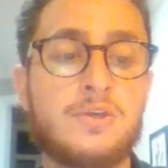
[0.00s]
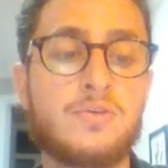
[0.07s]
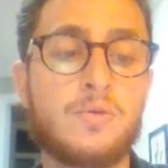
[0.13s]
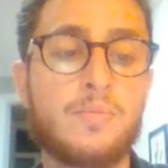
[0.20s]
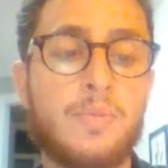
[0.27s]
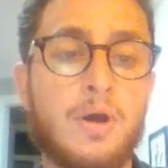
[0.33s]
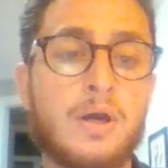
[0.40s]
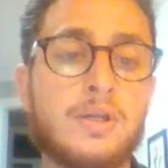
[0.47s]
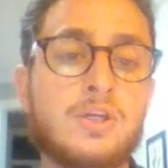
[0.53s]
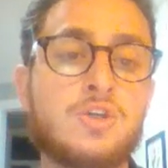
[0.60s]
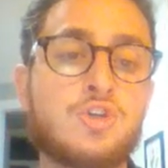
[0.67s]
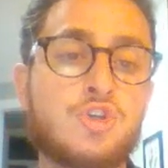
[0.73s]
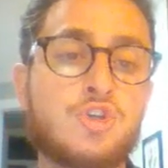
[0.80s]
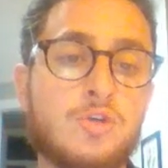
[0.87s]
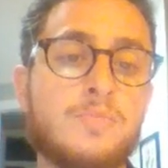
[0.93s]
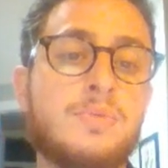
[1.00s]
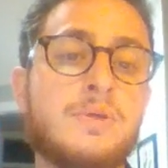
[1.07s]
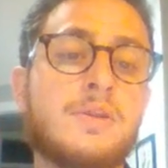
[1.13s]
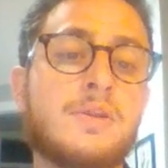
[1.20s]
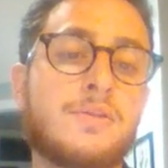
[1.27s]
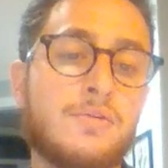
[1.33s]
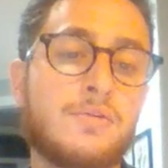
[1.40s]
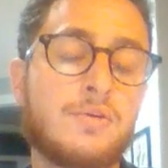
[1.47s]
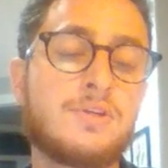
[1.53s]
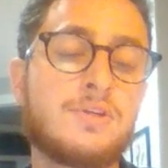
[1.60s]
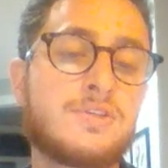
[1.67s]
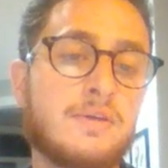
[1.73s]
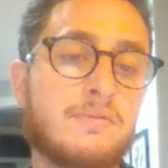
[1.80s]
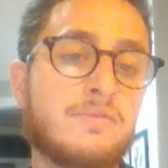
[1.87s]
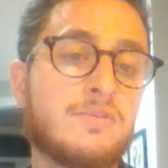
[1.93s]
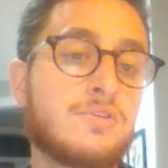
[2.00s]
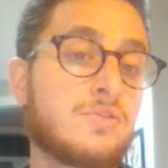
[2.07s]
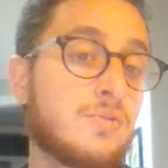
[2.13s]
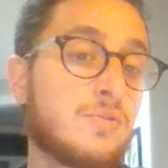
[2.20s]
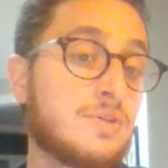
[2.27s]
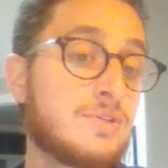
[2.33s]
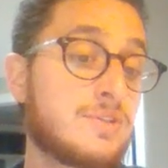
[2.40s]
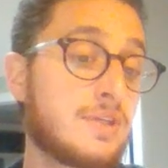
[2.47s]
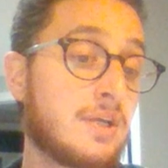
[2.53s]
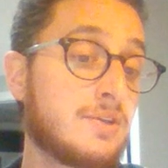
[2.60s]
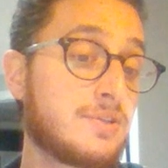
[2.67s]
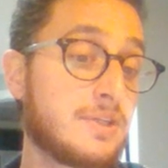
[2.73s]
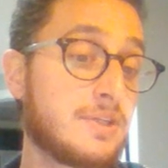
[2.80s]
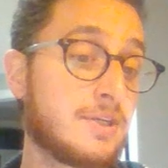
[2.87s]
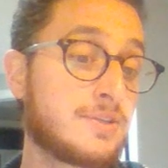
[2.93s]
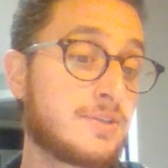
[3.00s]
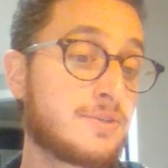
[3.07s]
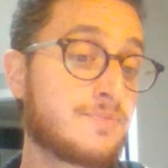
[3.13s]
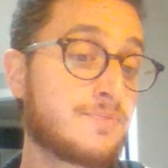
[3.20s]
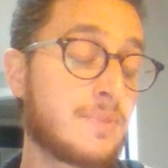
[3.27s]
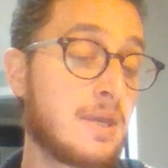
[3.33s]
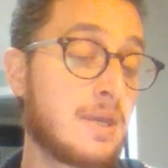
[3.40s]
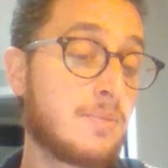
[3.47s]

your body should be at 37 degrees Celsius.